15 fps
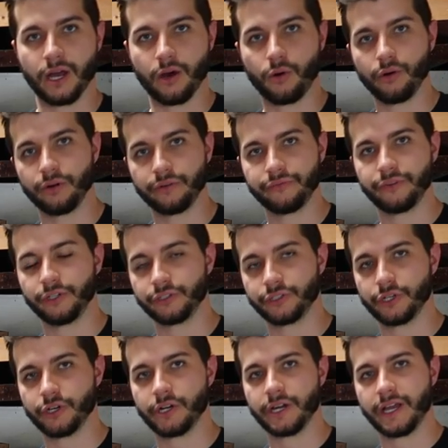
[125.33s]
an oil
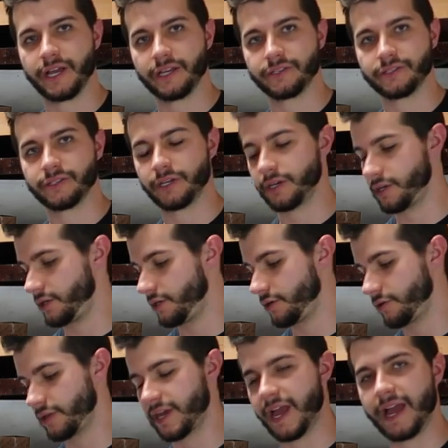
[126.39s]
filter, and it has the
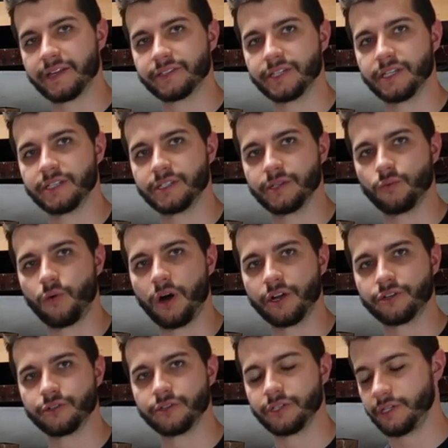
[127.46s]
you know the gaskets and
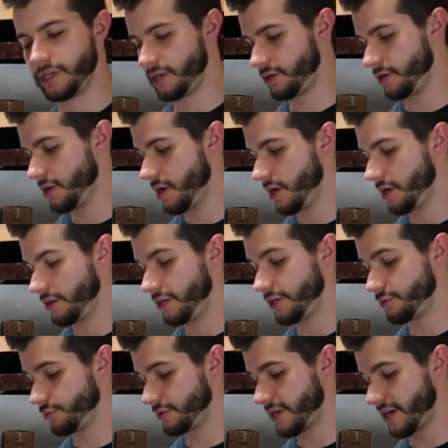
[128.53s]
washers in here.
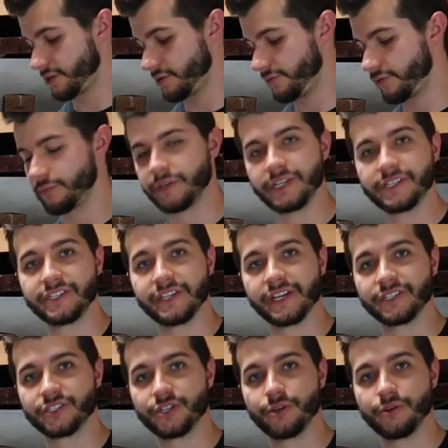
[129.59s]
This was actually from E
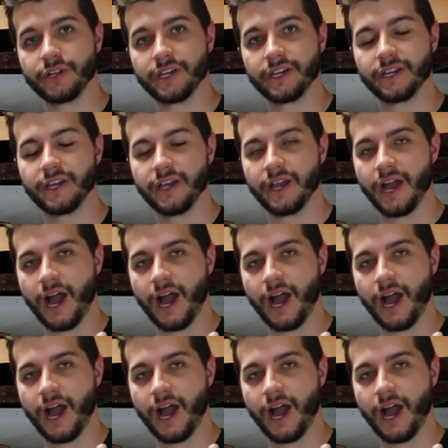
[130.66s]
C S Tuning.